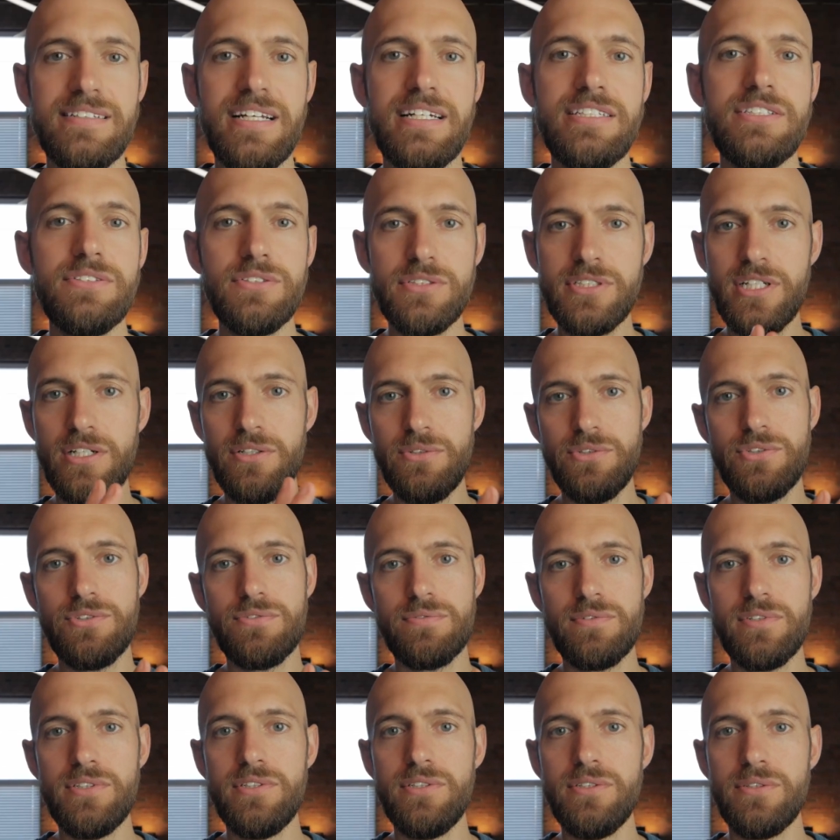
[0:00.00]
that you go
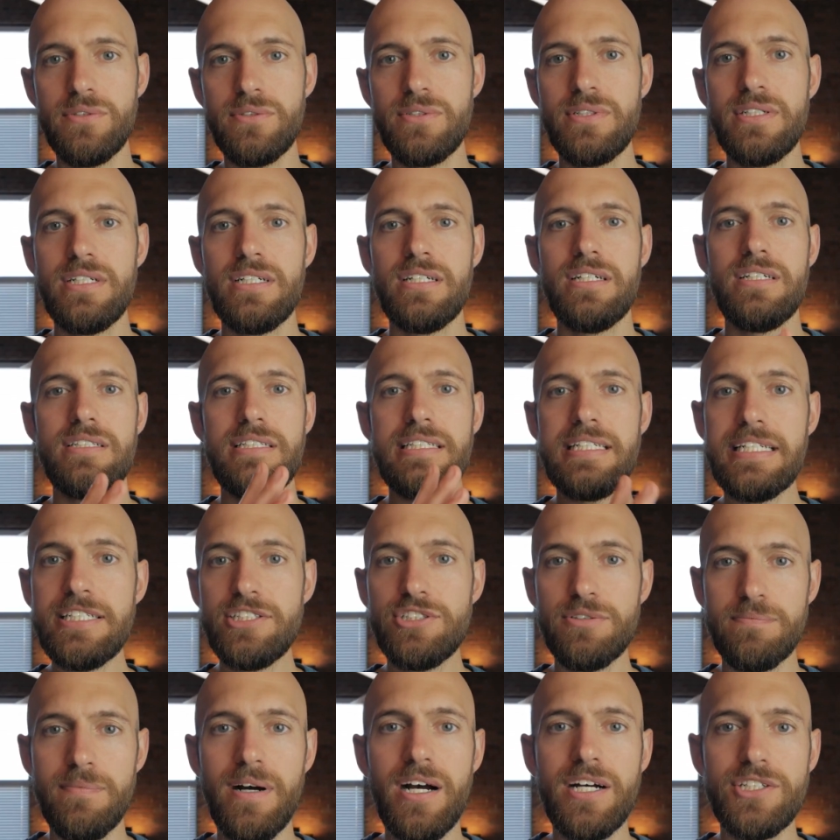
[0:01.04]
through
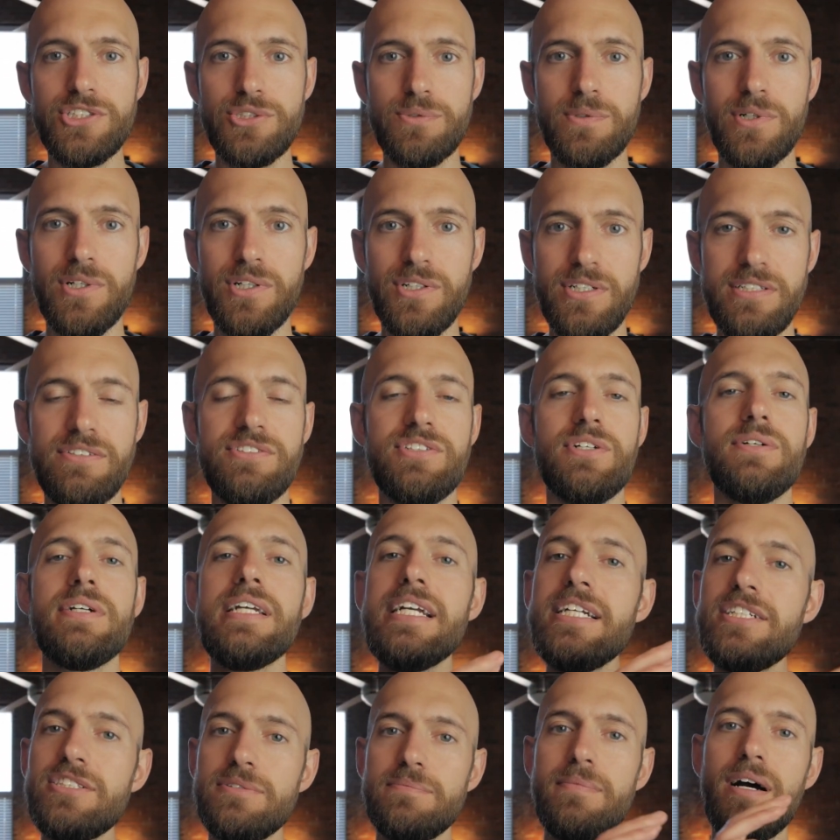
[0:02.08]
each module. And so
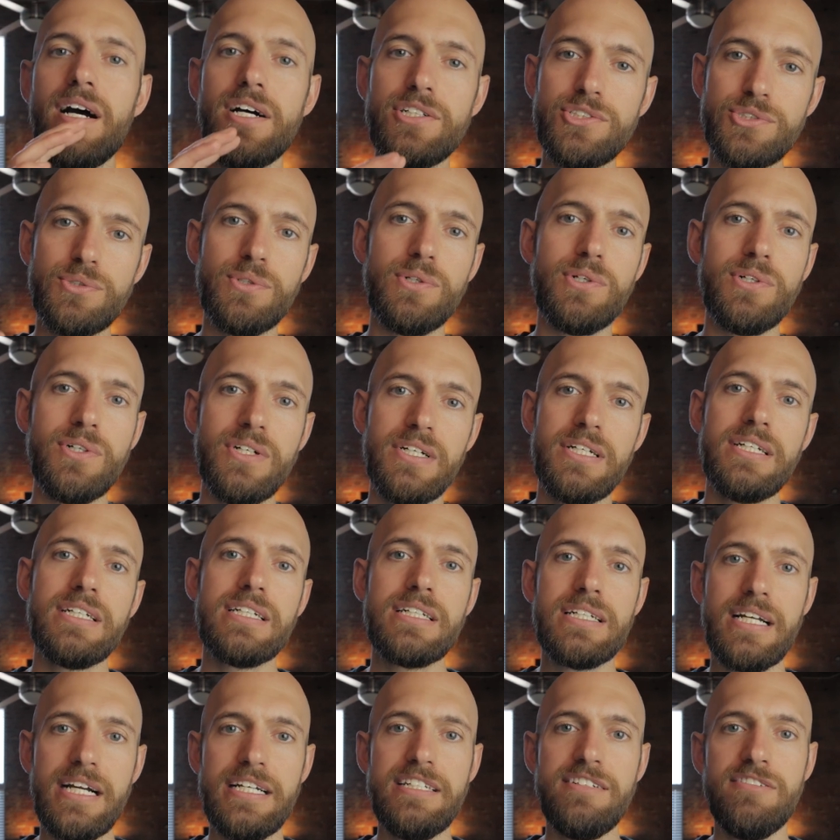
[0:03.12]
each module
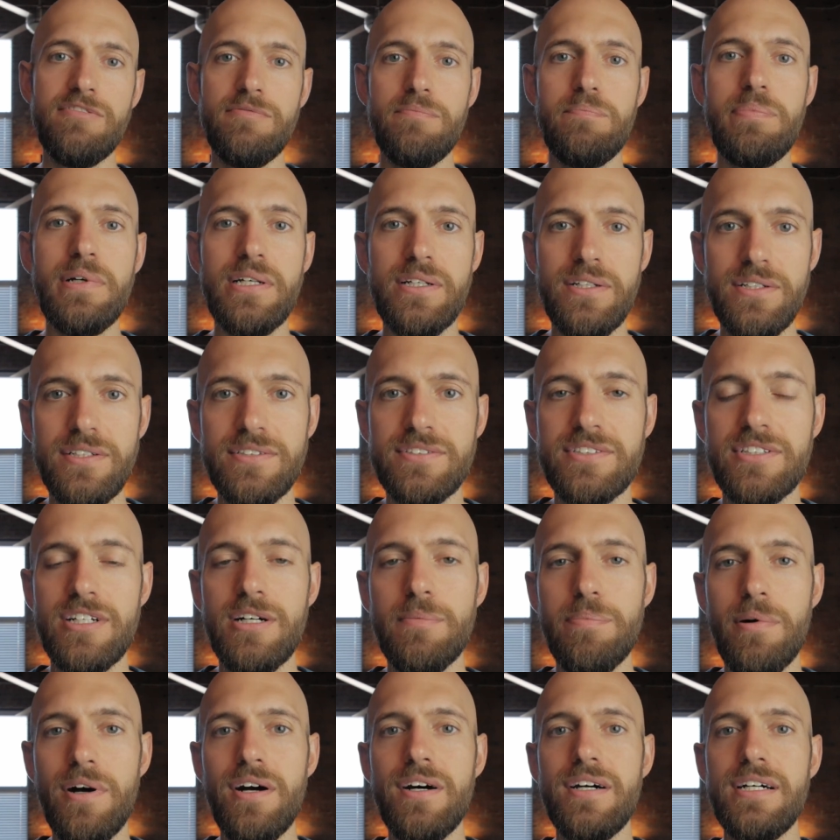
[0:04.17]
kind of builds
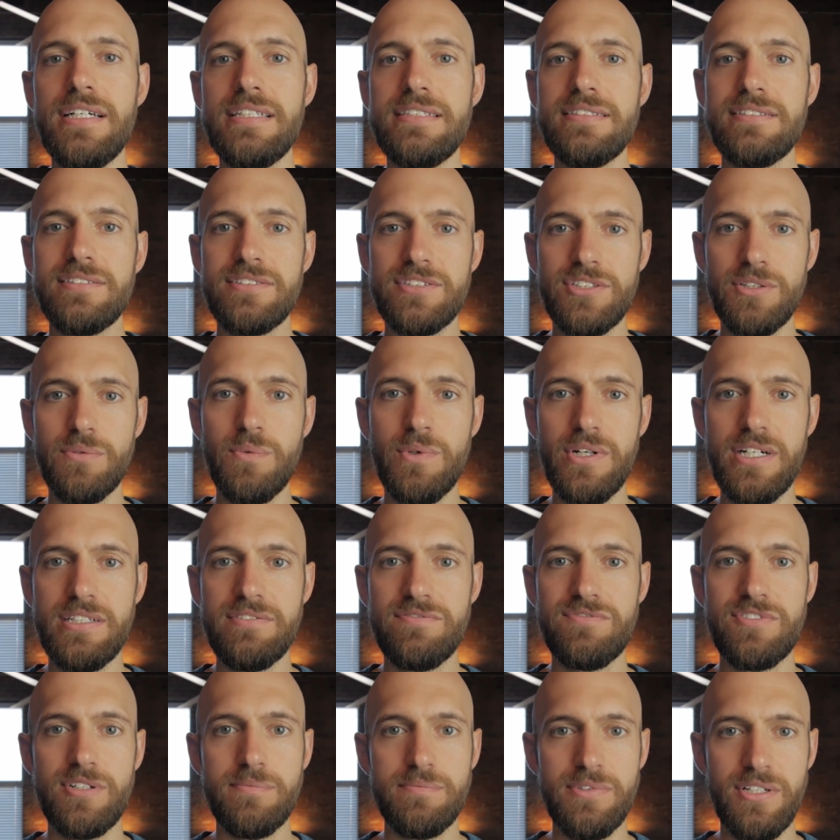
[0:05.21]
upon the one
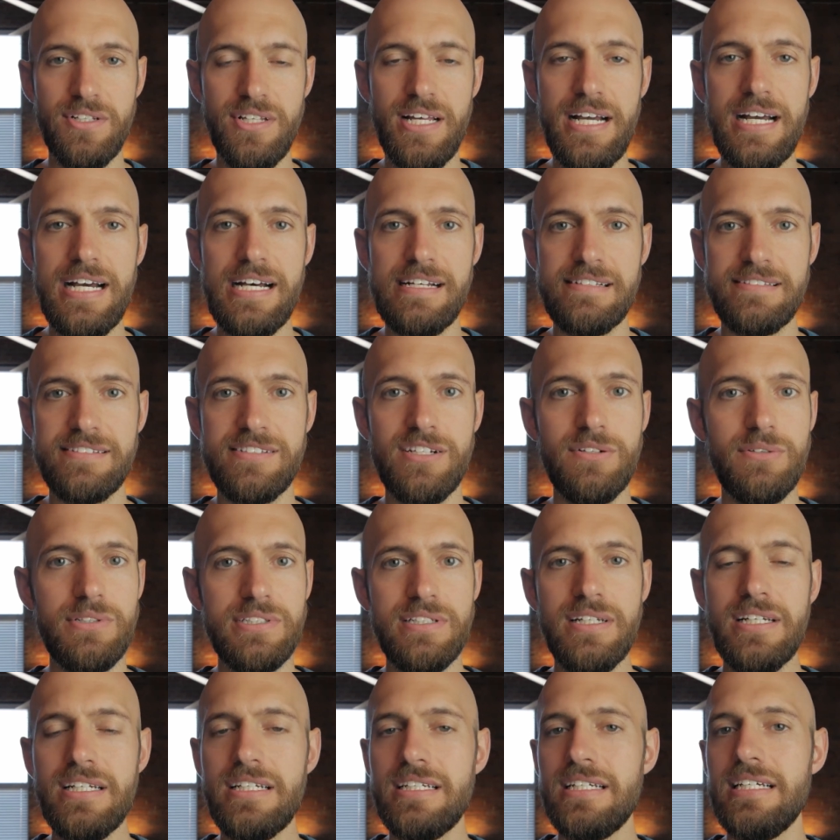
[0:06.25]
from the last. So
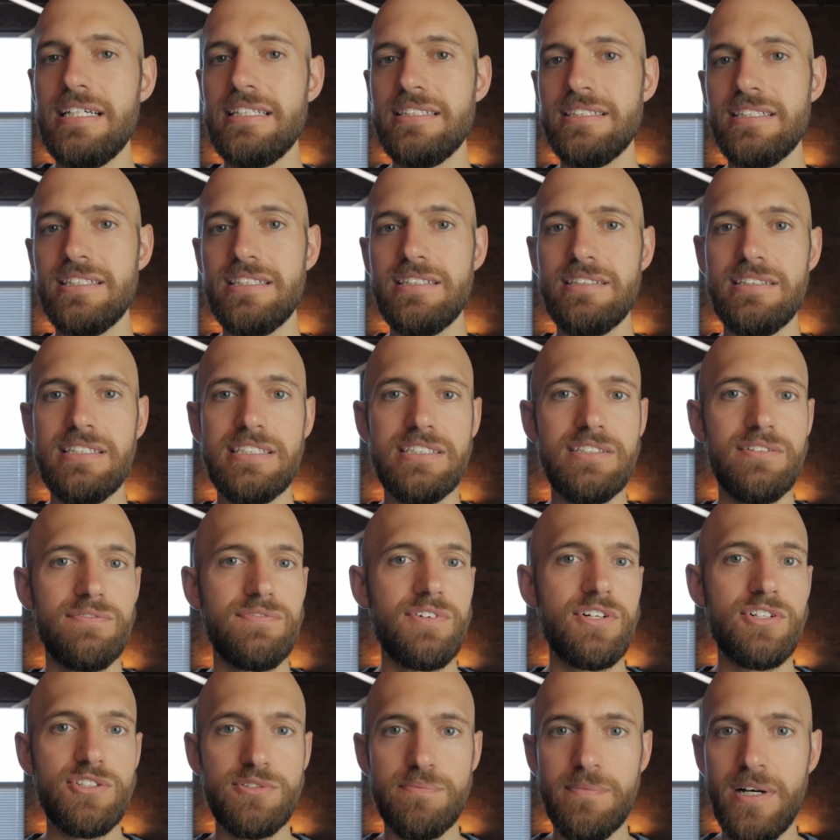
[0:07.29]
in the in the
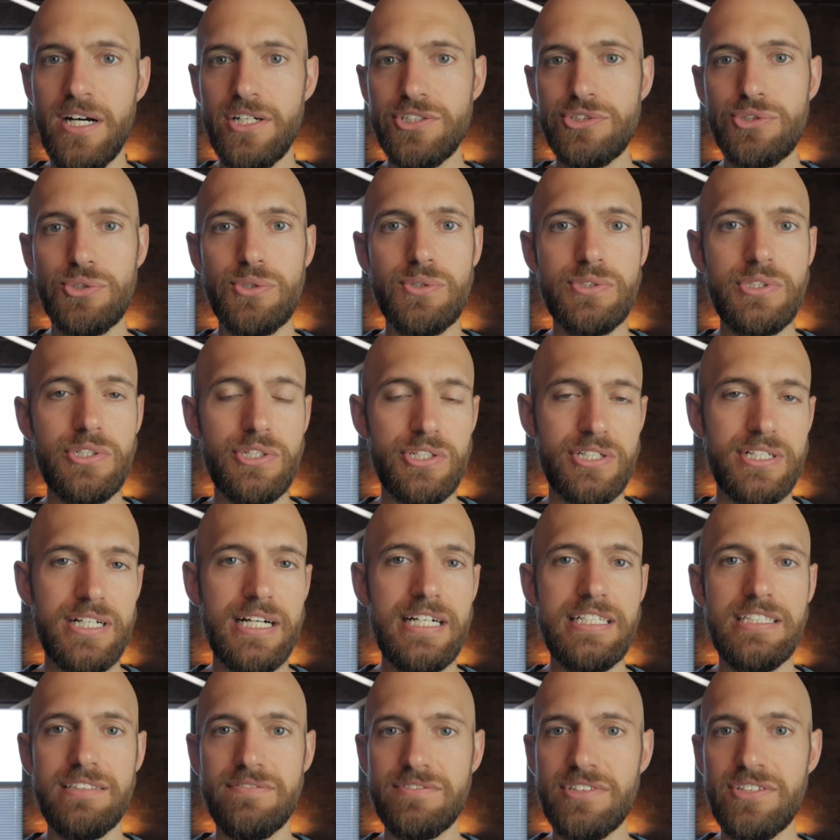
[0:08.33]
first module, you're
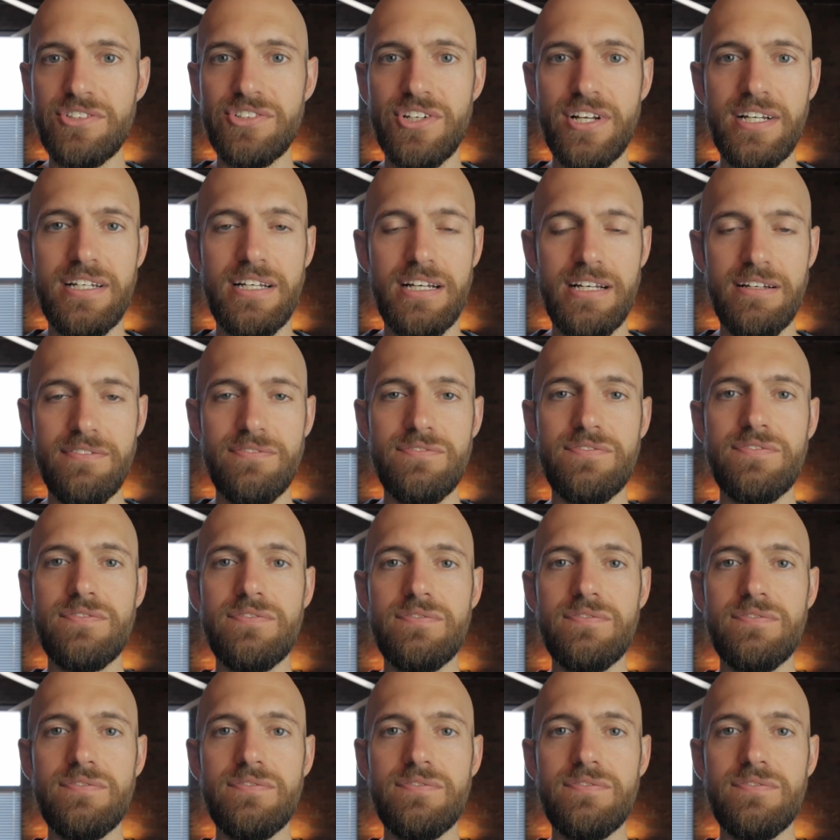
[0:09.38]
kind of design, uh,